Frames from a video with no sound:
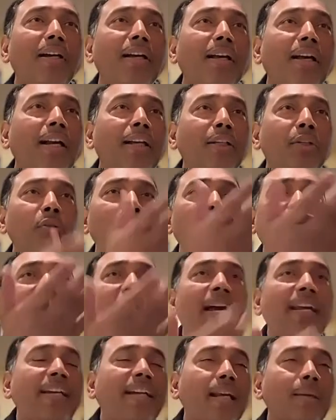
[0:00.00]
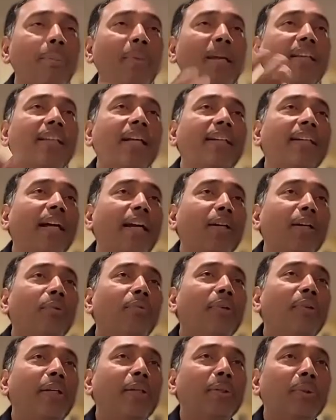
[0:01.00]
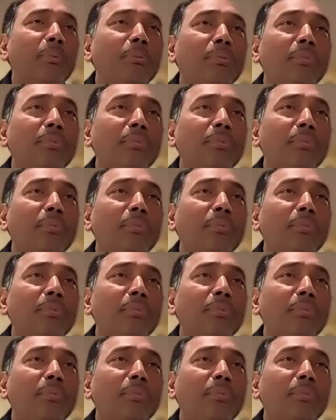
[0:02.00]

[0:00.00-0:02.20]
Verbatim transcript: and you and I can make that kind of video.